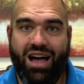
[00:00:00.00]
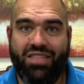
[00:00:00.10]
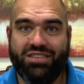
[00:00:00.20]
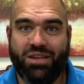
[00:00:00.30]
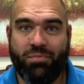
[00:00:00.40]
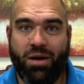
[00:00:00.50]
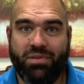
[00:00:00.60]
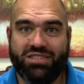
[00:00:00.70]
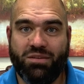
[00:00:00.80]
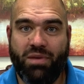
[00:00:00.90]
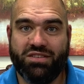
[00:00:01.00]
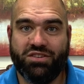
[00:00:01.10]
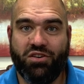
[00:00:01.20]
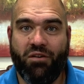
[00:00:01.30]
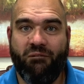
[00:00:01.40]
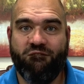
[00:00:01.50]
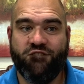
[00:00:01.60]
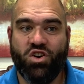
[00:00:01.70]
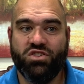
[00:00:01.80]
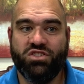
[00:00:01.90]
this upcoming semester.
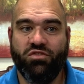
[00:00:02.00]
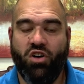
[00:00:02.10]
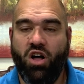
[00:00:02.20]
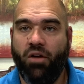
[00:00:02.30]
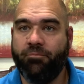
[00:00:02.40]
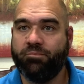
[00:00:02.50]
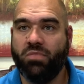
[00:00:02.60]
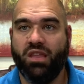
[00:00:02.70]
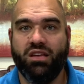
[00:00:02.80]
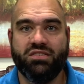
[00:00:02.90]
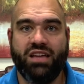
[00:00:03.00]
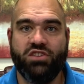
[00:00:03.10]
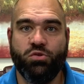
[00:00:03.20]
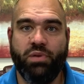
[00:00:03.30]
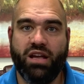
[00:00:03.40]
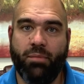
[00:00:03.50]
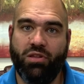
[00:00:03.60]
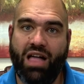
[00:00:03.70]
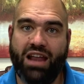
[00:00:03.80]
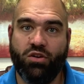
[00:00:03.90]
First of all, schedule pickup. A
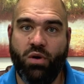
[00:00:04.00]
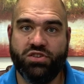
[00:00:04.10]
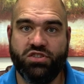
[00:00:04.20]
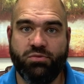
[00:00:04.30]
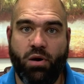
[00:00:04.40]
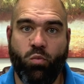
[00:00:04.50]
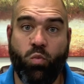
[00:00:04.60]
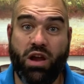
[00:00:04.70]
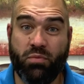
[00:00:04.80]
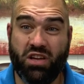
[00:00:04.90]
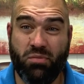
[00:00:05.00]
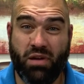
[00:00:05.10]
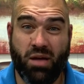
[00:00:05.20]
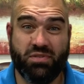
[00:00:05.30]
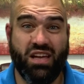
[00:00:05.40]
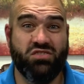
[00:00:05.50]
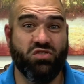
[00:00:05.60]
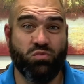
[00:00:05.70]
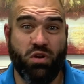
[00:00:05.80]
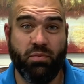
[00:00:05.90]
lot of questions about when are we going to pick up
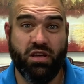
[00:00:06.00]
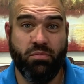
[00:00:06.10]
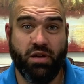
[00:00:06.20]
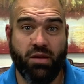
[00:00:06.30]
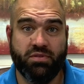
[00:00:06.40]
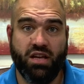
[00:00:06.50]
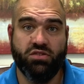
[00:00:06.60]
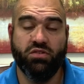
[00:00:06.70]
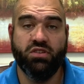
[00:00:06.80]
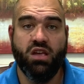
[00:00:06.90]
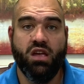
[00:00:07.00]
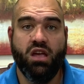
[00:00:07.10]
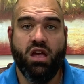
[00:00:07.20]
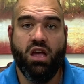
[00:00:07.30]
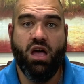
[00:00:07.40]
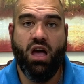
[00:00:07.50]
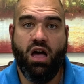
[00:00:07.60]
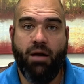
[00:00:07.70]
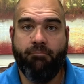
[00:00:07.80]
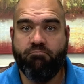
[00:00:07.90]
schedules? When are we going to pick up schedules?
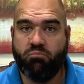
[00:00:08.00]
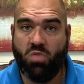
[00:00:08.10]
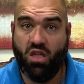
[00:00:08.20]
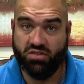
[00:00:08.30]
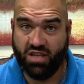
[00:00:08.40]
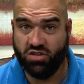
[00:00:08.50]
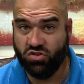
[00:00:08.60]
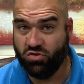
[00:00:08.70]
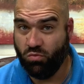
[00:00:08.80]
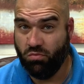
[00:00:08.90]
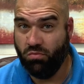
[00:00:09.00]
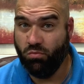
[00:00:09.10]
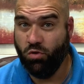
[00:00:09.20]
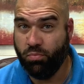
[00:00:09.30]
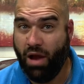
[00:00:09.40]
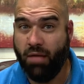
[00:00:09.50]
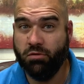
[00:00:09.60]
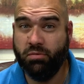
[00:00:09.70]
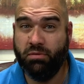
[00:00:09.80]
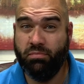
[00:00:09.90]
Schedules will
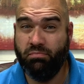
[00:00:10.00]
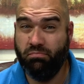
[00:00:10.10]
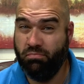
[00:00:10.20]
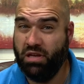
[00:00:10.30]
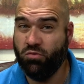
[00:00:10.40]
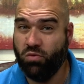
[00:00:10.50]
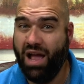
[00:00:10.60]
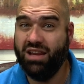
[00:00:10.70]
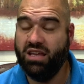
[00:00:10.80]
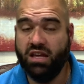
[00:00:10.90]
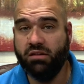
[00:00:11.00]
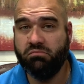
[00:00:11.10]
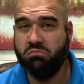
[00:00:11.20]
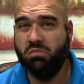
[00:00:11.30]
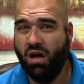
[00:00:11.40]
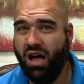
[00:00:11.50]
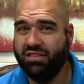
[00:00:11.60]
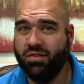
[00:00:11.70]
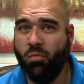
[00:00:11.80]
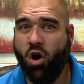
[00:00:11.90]
probably be ready
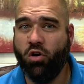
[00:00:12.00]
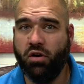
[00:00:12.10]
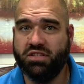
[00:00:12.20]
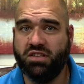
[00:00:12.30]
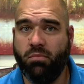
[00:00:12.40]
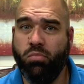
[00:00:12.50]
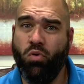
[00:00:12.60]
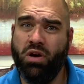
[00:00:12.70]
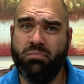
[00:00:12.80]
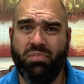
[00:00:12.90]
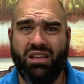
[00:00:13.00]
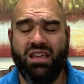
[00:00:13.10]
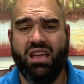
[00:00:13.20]
tomorrow at some point, but